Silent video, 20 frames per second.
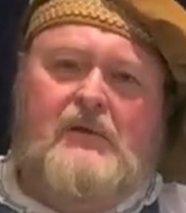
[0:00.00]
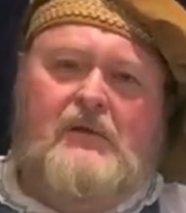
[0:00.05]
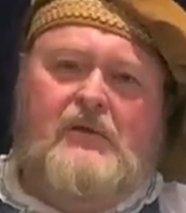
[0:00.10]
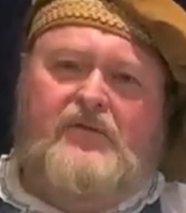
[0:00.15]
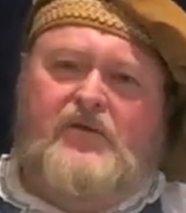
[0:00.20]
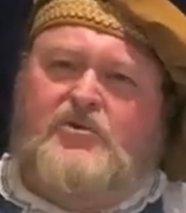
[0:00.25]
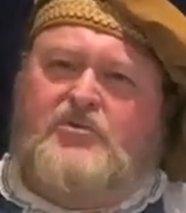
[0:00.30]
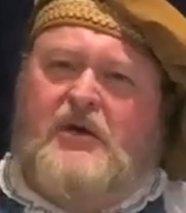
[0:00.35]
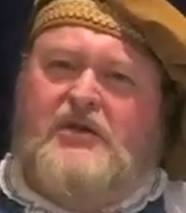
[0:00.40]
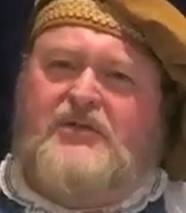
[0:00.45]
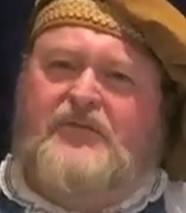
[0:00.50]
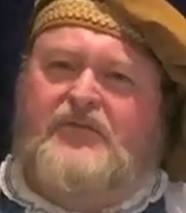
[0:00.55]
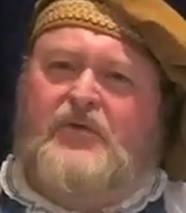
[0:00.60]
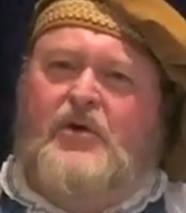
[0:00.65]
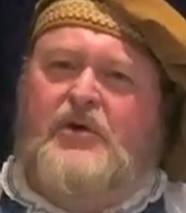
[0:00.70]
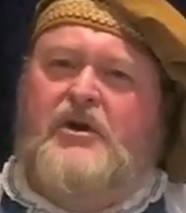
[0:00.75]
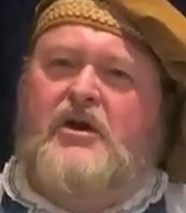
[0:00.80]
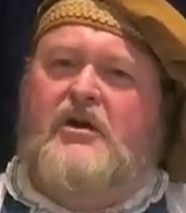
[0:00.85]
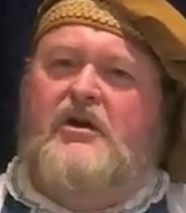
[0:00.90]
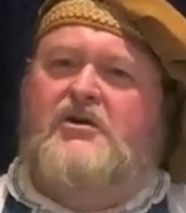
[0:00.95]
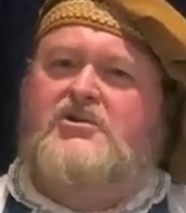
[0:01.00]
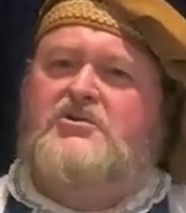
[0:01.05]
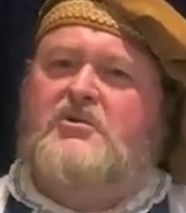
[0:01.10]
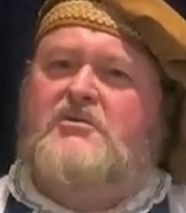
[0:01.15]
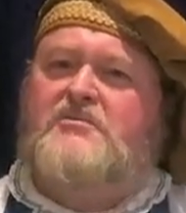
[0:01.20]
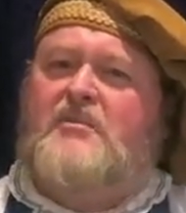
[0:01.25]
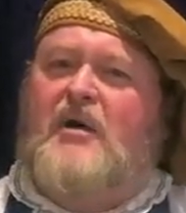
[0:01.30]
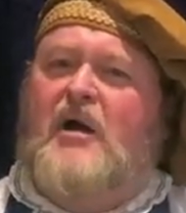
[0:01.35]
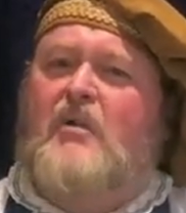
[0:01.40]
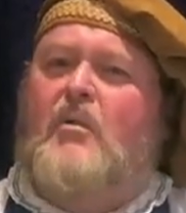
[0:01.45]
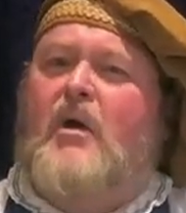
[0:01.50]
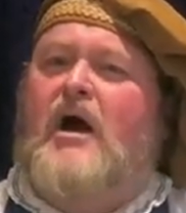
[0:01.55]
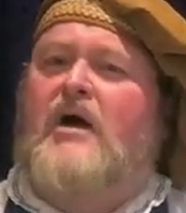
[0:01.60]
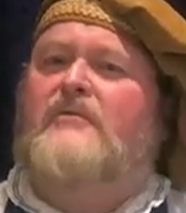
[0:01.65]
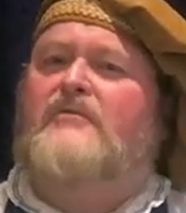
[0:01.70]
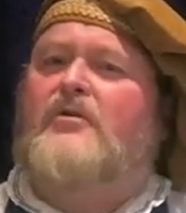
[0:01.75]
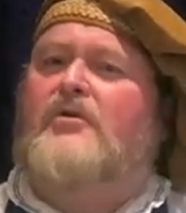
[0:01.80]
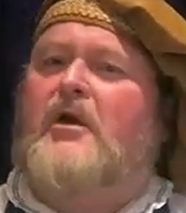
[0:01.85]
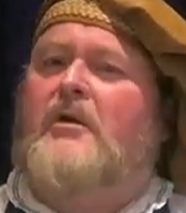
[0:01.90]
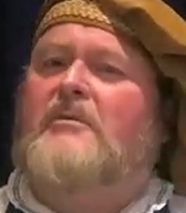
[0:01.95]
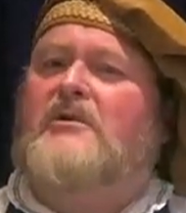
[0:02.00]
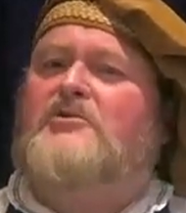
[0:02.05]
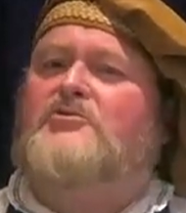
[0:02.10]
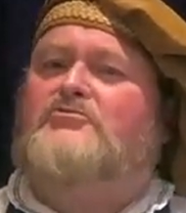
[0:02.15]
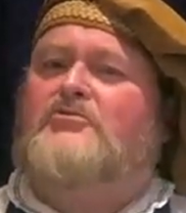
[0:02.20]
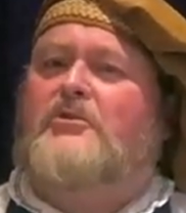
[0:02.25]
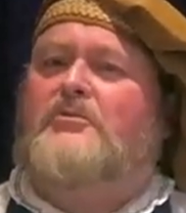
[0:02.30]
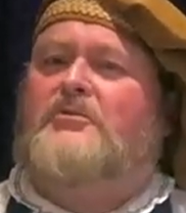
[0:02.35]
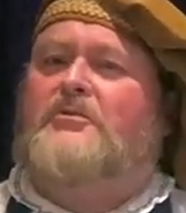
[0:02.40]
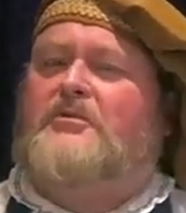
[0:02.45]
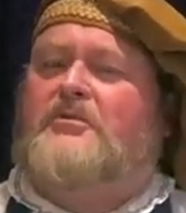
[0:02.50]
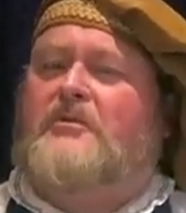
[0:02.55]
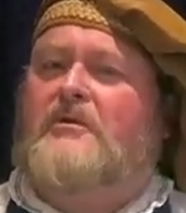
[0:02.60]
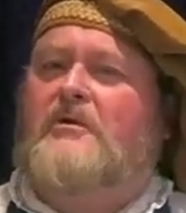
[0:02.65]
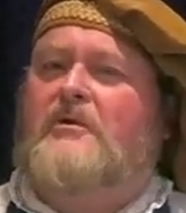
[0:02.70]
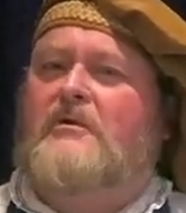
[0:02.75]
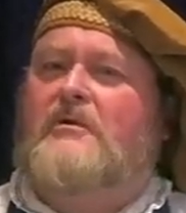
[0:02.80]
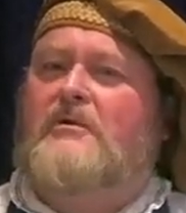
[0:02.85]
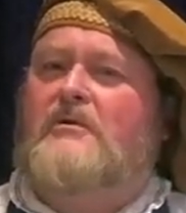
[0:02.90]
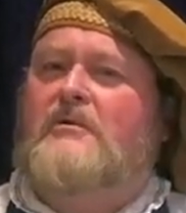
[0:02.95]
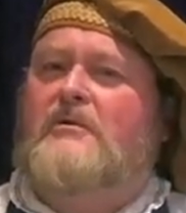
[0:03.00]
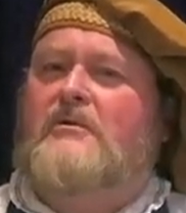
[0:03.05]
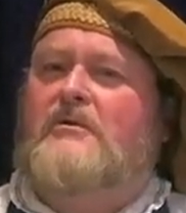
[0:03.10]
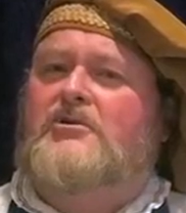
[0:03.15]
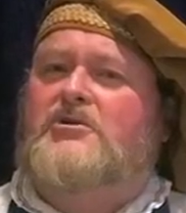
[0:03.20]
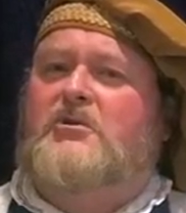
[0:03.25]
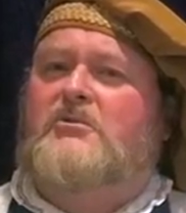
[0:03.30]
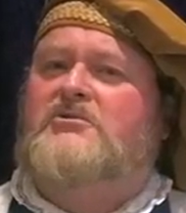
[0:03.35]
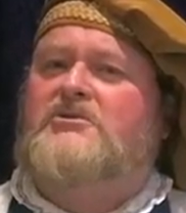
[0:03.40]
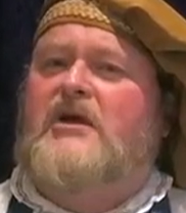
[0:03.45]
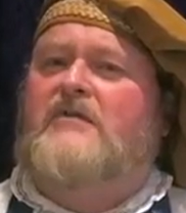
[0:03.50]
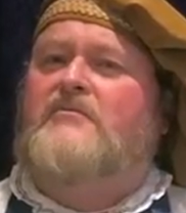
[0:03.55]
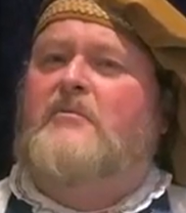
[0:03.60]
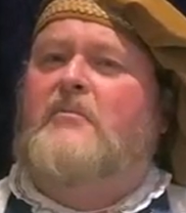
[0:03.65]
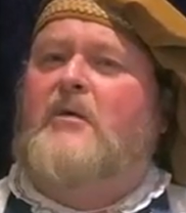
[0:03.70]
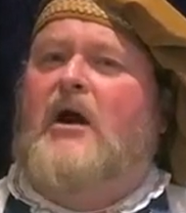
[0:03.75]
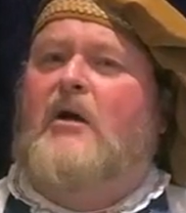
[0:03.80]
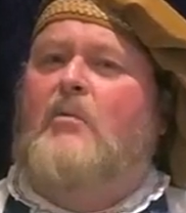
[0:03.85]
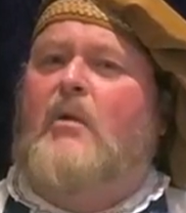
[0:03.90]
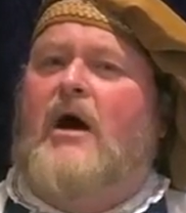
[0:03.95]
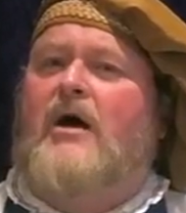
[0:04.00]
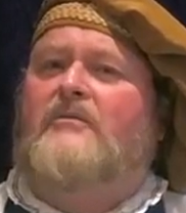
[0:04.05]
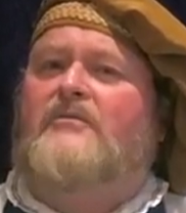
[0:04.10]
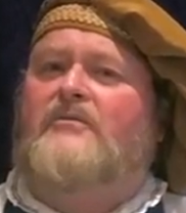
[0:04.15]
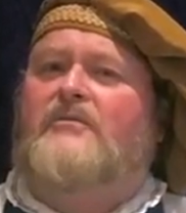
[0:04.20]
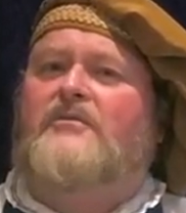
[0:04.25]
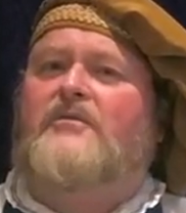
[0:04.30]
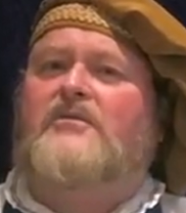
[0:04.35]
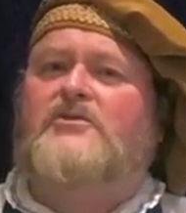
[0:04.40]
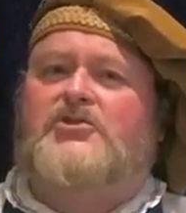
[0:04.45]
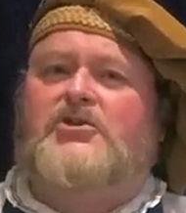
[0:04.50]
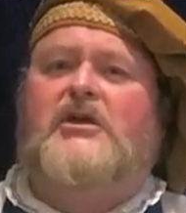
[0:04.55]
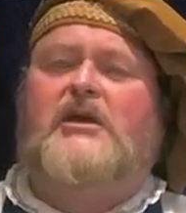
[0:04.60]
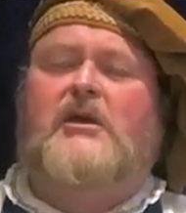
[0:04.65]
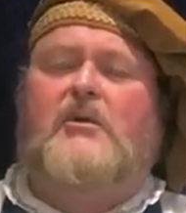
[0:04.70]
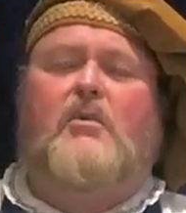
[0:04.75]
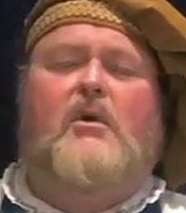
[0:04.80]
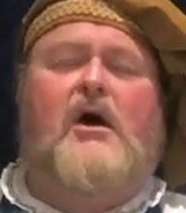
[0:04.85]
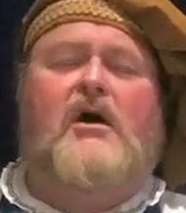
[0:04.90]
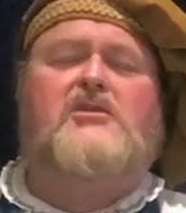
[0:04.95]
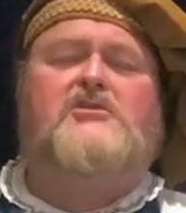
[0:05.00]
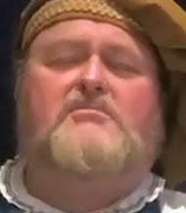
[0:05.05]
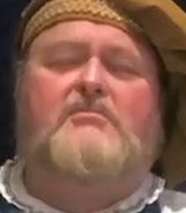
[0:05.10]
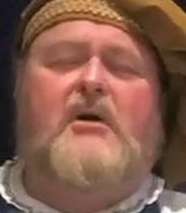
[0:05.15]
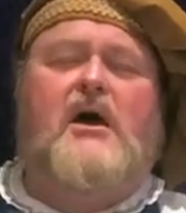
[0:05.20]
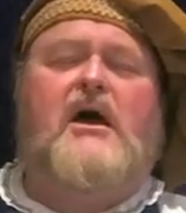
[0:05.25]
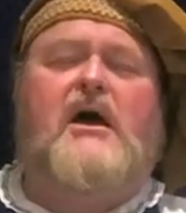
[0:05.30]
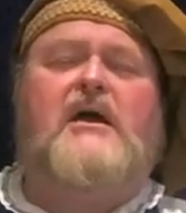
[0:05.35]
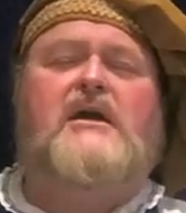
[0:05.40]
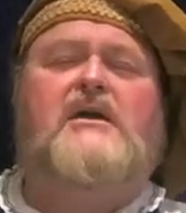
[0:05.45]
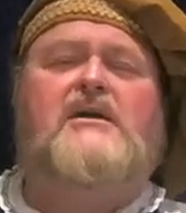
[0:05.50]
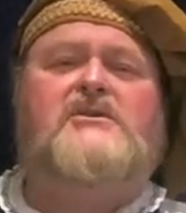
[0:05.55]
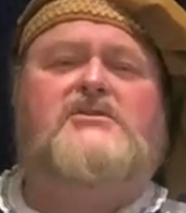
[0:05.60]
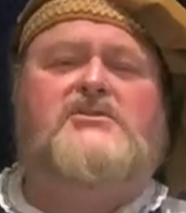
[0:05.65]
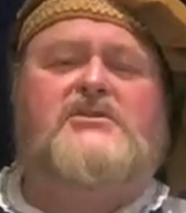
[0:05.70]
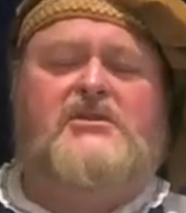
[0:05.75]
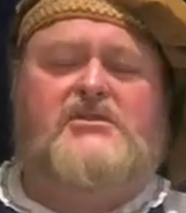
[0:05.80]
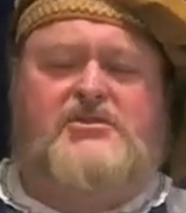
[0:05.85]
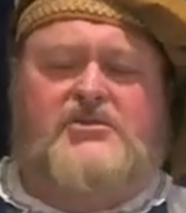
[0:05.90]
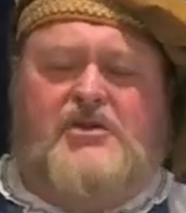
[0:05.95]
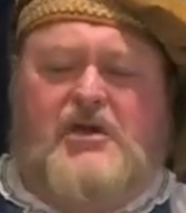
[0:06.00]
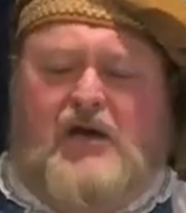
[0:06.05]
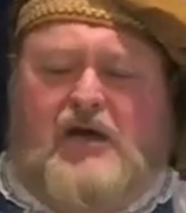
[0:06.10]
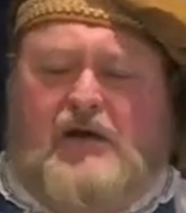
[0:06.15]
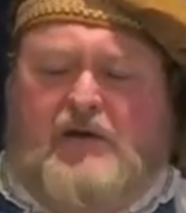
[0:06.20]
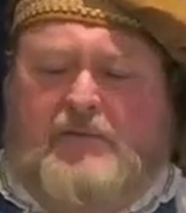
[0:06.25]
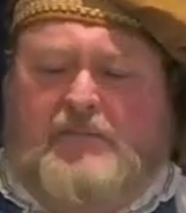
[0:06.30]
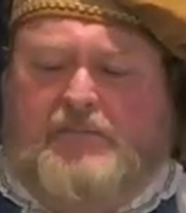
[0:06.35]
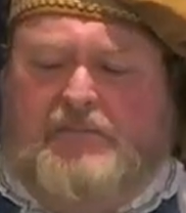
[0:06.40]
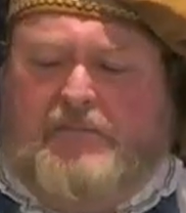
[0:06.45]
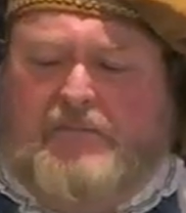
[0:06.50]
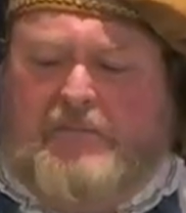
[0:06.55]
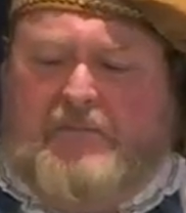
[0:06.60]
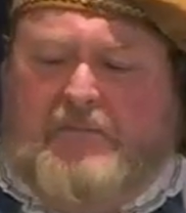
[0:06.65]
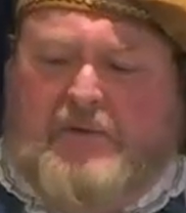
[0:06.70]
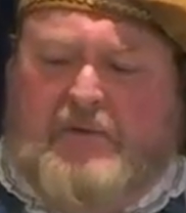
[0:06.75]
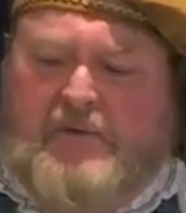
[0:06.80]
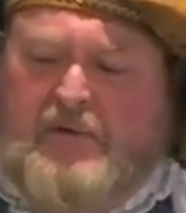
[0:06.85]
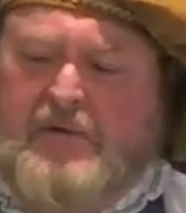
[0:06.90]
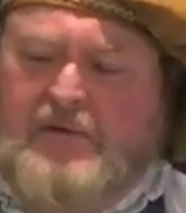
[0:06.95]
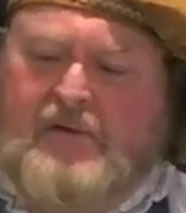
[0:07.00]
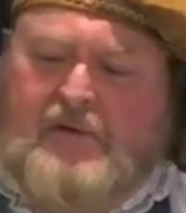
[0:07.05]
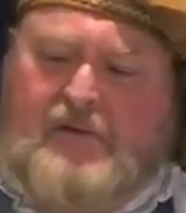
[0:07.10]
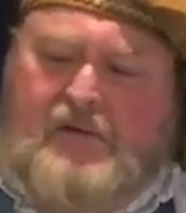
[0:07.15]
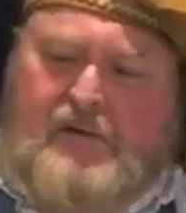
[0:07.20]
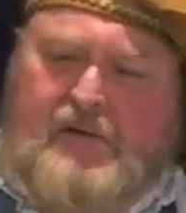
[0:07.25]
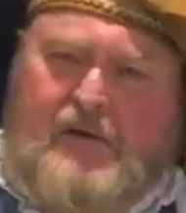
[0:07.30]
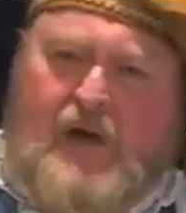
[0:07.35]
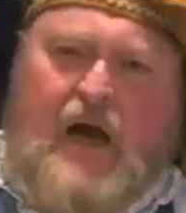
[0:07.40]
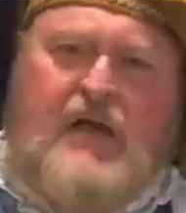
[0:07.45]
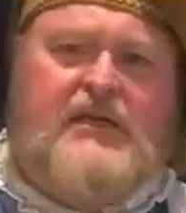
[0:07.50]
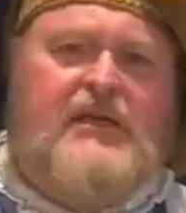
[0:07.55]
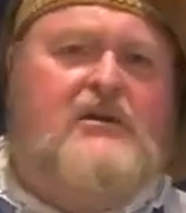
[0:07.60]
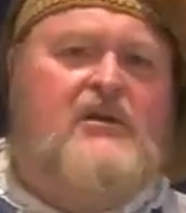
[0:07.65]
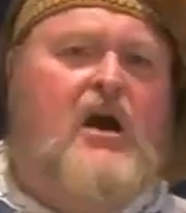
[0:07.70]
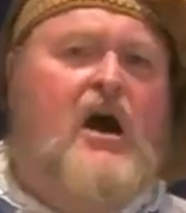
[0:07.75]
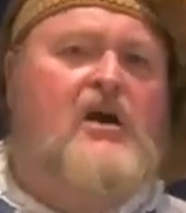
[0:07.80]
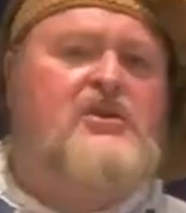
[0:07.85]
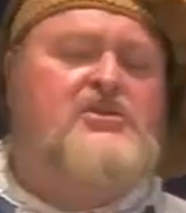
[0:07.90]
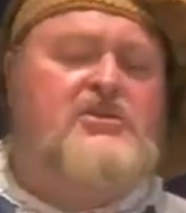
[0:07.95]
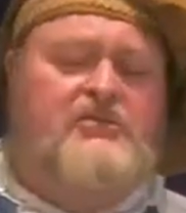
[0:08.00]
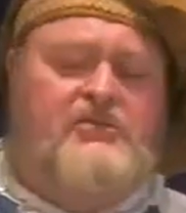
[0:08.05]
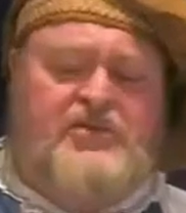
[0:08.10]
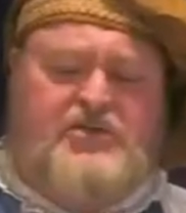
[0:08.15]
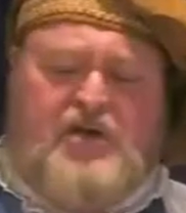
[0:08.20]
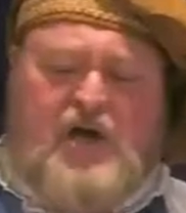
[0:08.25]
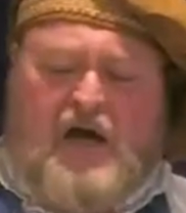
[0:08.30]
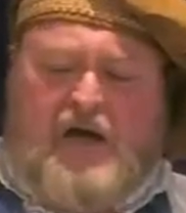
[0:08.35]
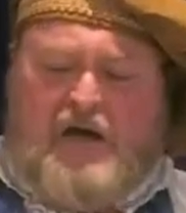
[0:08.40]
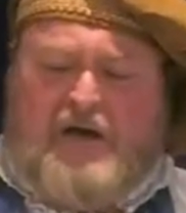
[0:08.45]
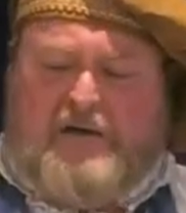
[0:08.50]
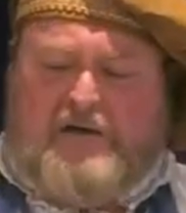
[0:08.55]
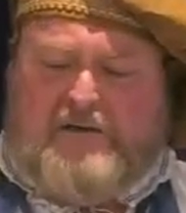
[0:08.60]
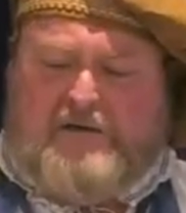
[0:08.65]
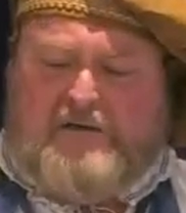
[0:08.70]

For 24 years she was my wife, although in truth, she was never my wife. She was my sister. I did cast her aside.